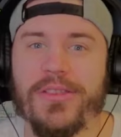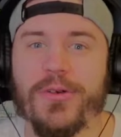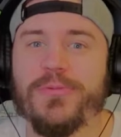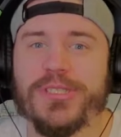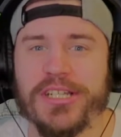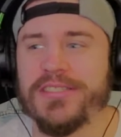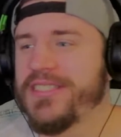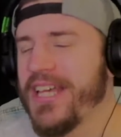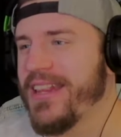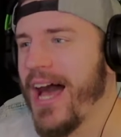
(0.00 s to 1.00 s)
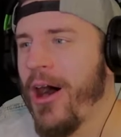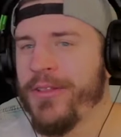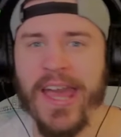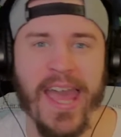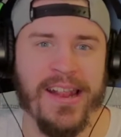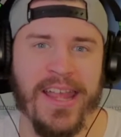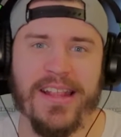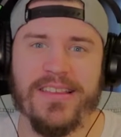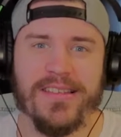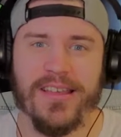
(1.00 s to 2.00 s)
to just sit down and
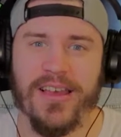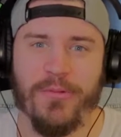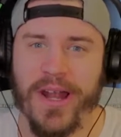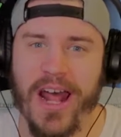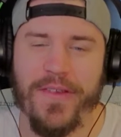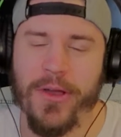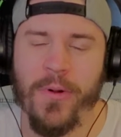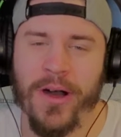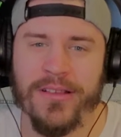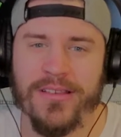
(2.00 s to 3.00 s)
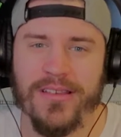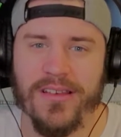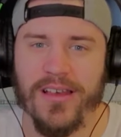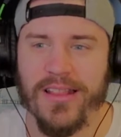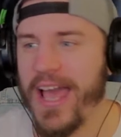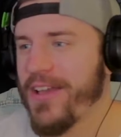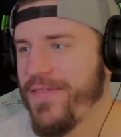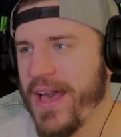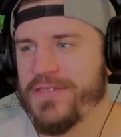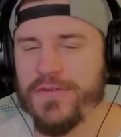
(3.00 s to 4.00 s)
eat whatever you want, like
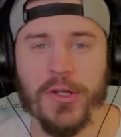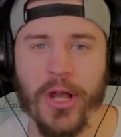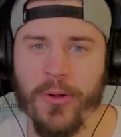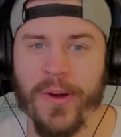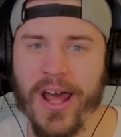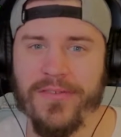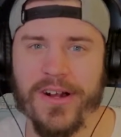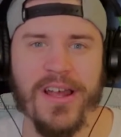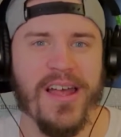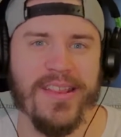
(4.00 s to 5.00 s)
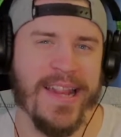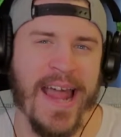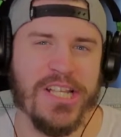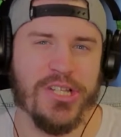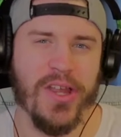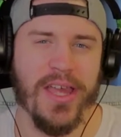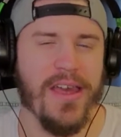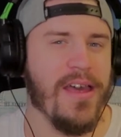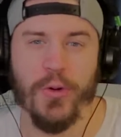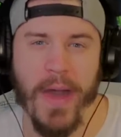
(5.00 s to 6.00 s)
fast food or whatever, then
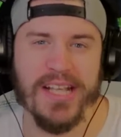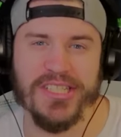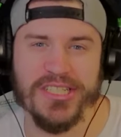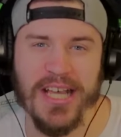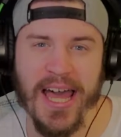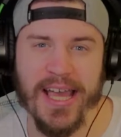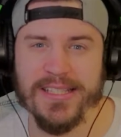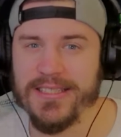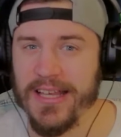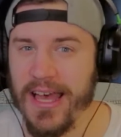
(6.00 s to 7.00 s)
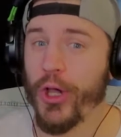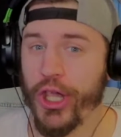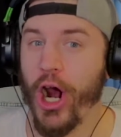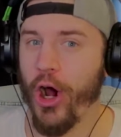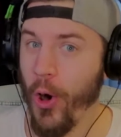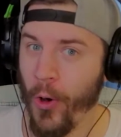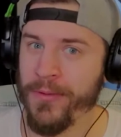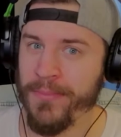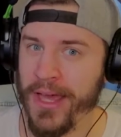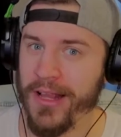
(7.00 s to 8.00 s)
actually do exercise, cook your
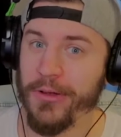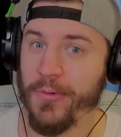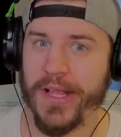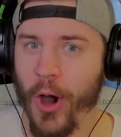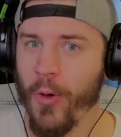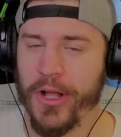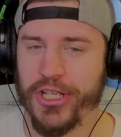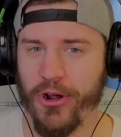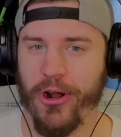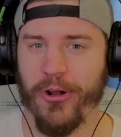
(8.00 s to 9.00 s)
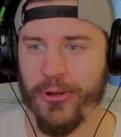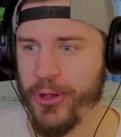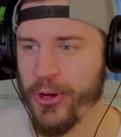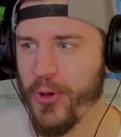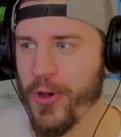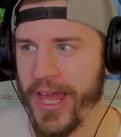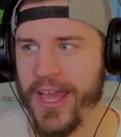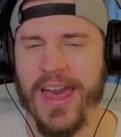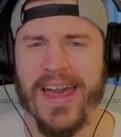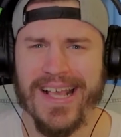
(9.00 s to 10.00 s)
own meal, know what you're
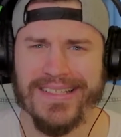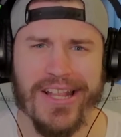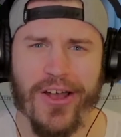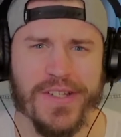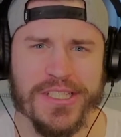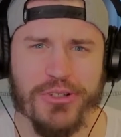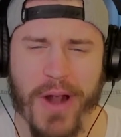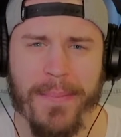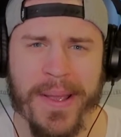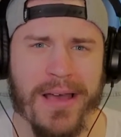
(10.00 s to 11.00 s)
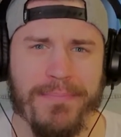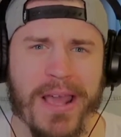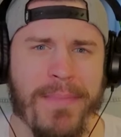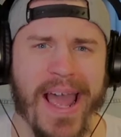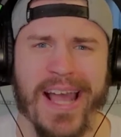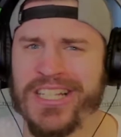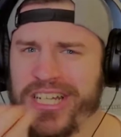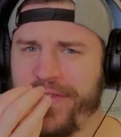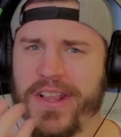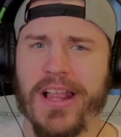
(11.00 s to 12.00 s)
cooking, instead of just grabbing a Big Mac and
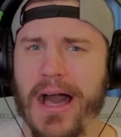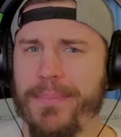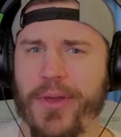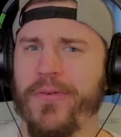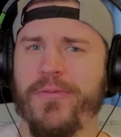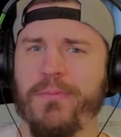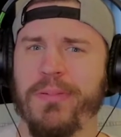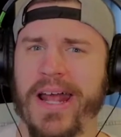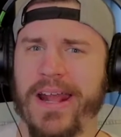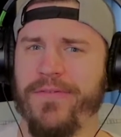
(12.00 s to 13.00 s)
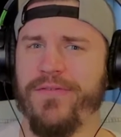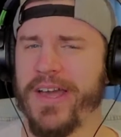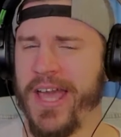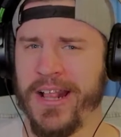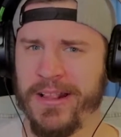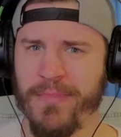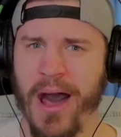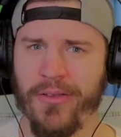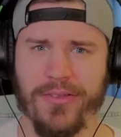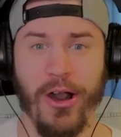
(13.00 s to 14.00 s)
shove it up your bloody fucking
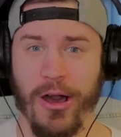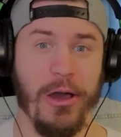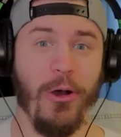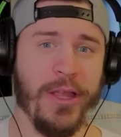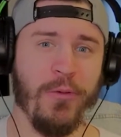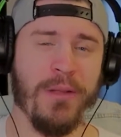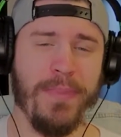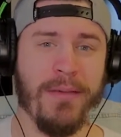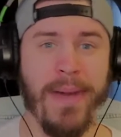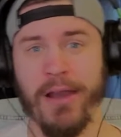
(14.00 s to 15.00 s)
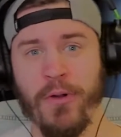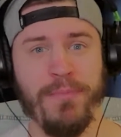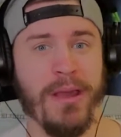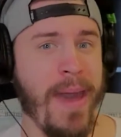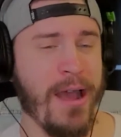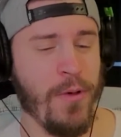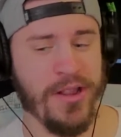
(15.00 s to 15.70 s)
mouth. Only one Big Mac, one Big